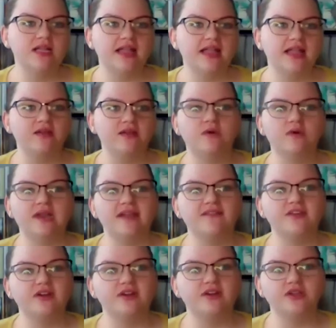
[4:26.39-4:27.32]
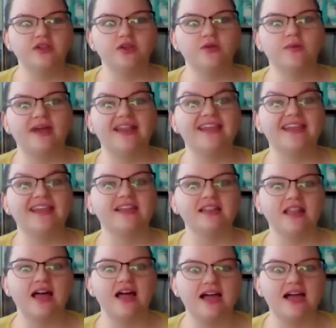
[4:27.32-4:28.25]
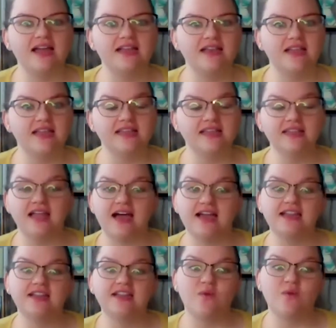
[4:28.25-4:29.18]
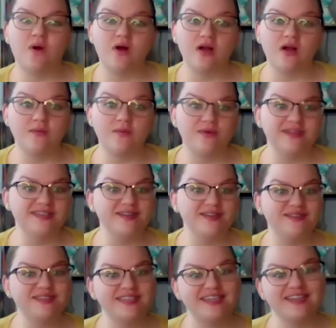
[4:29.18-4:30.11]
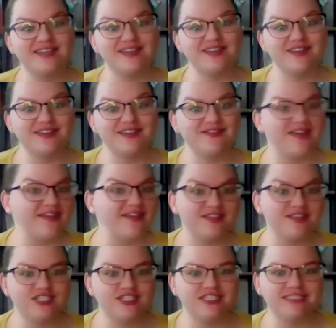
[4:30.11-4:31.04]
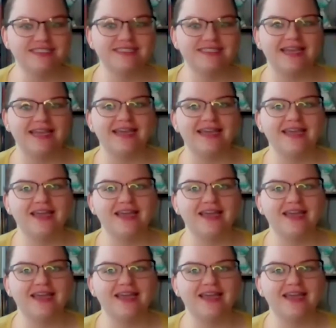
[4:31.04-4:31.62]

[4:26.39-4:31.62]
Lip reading: like whenever you're waiting in line at a walk-up window to get your favorite cheesesteak,